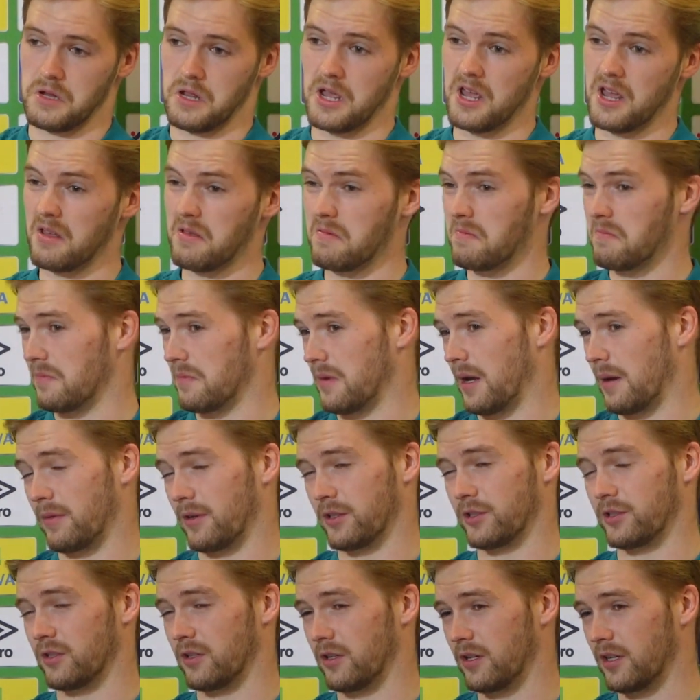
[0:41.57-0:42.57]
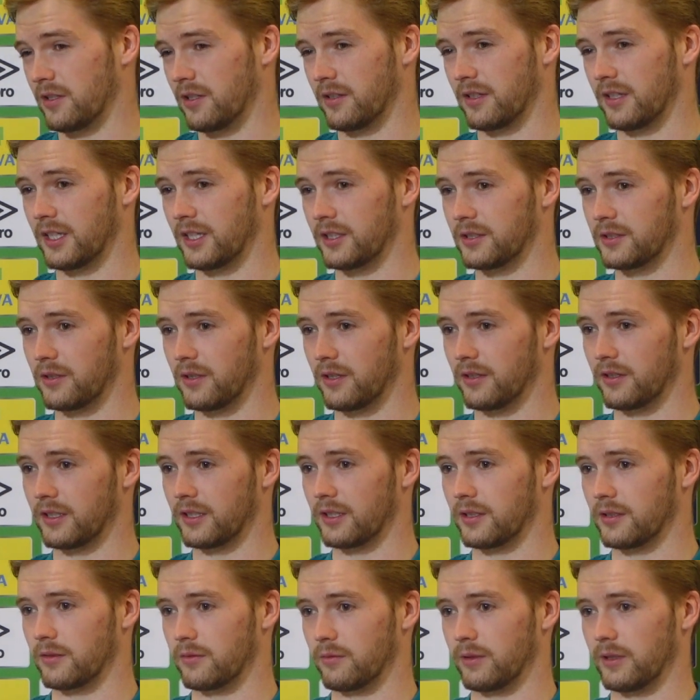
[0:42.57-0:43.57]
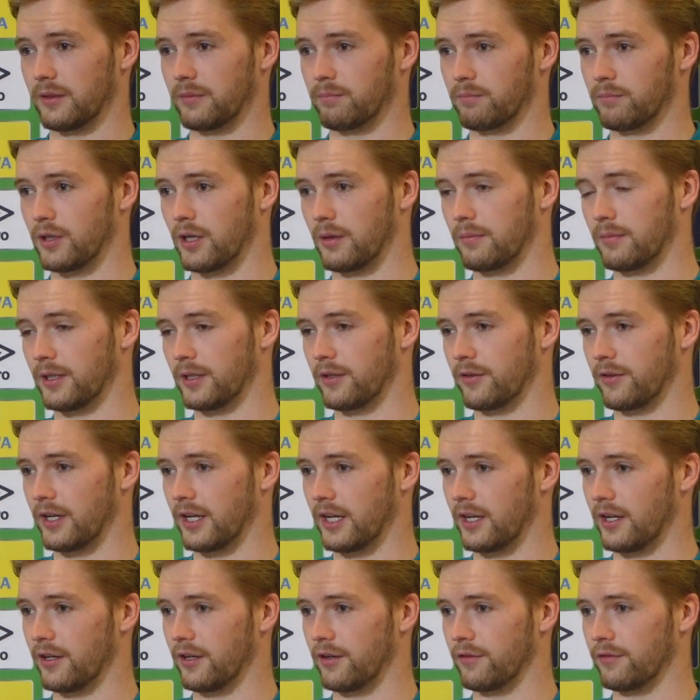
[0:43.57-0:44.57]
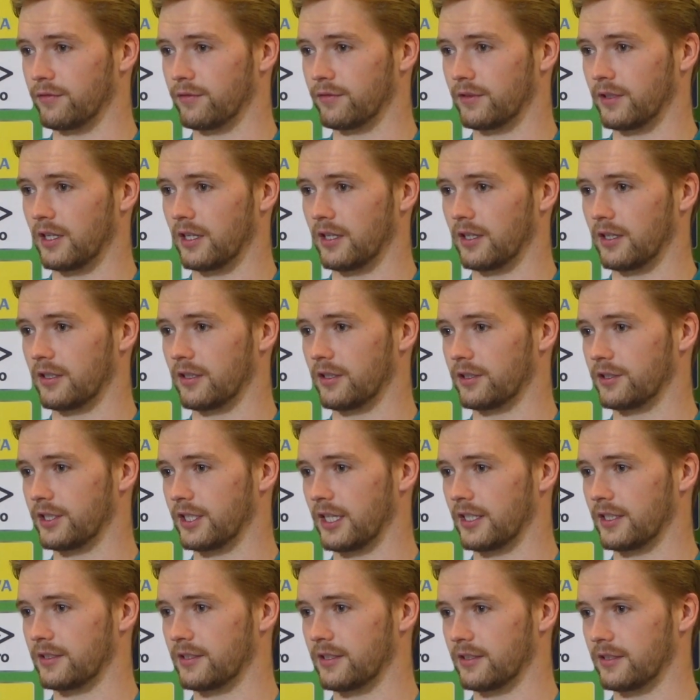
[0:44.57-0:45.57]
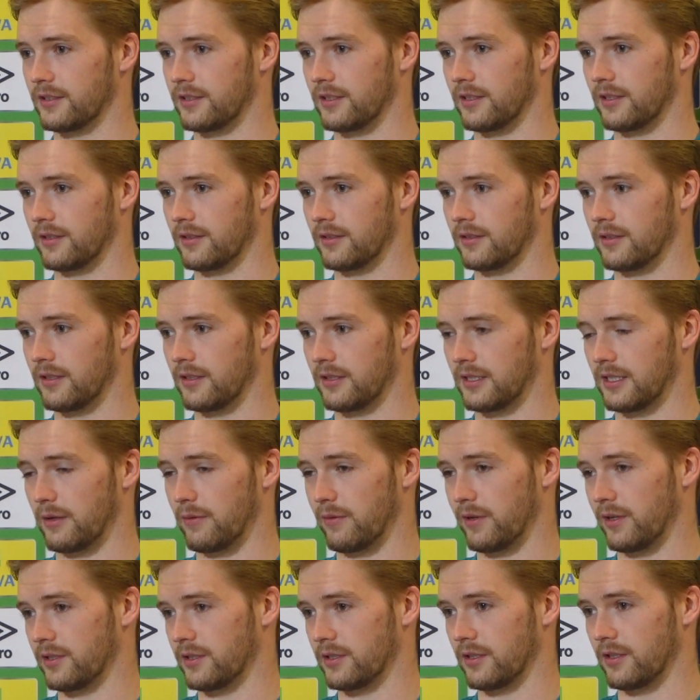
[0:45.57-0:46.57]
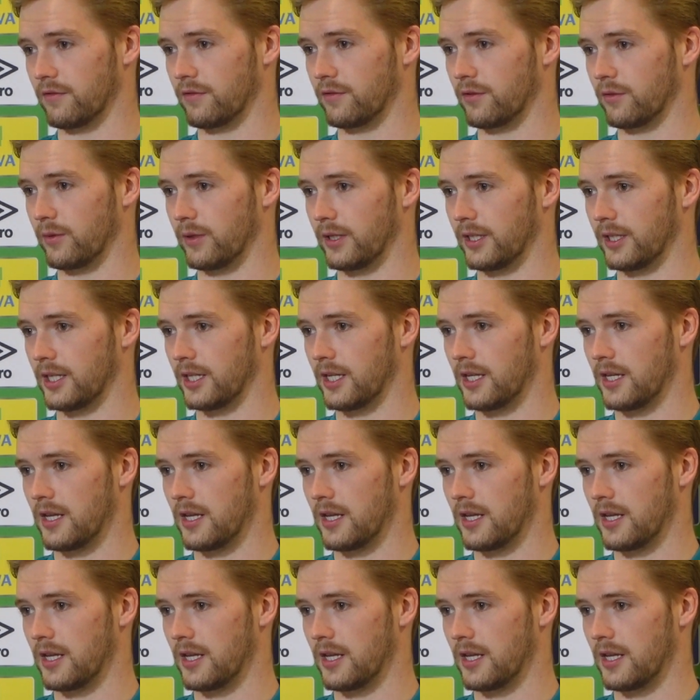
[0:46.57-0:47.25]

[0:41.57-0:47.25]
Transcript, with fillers: um, I'm not sure. I don't think so. I think we didn't probably create enough clear-cut chances to, to say we deserve to win.